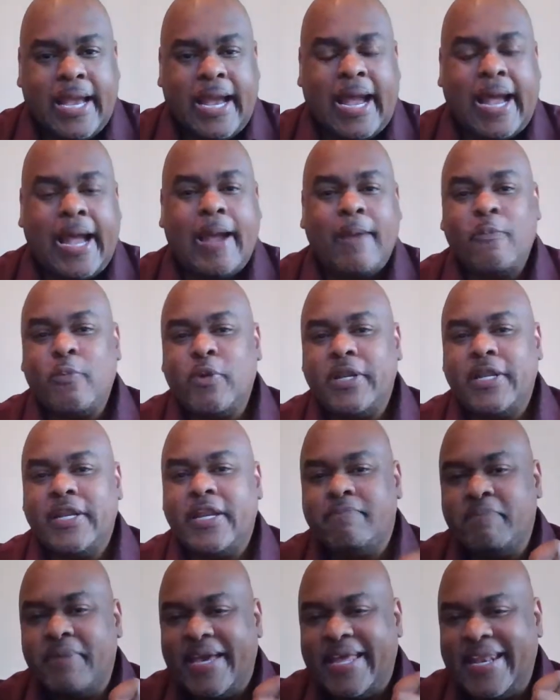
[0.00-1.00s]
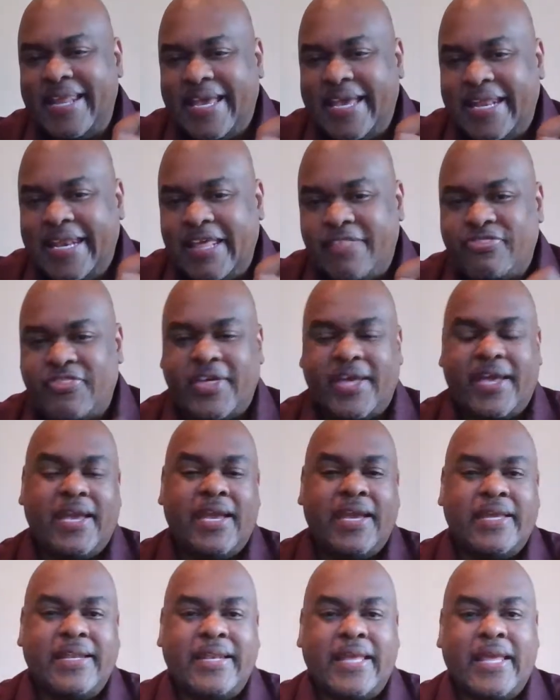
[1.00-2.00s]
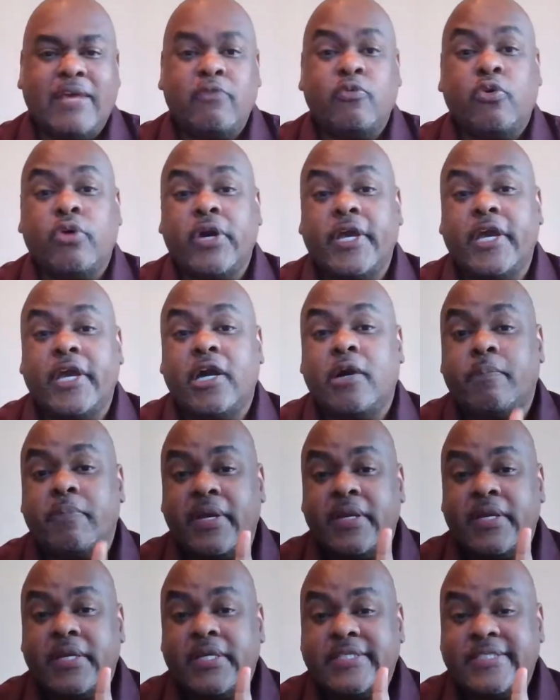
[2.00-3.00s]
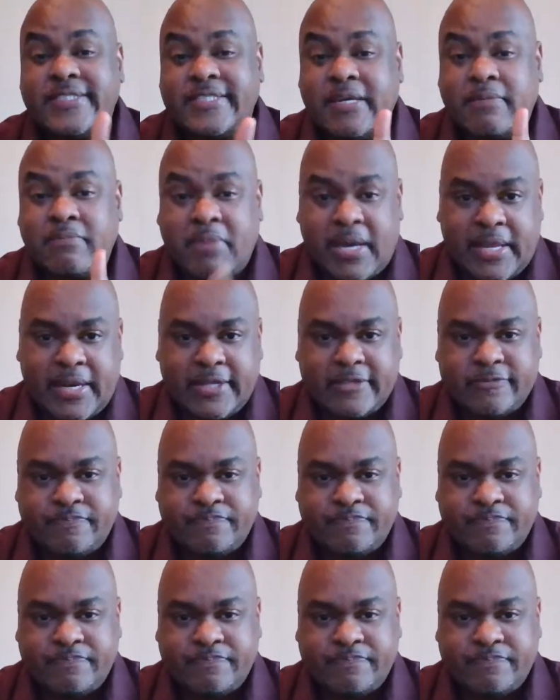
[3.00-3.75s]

I'm willing to bet anything that it will help somebody.